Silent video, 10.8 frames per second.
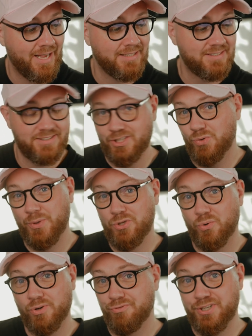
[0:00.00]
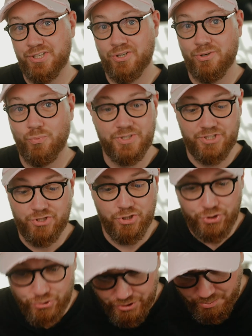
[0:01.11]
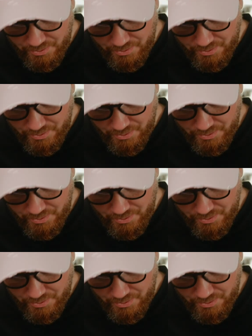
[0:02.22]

and still record video, which shouldn't be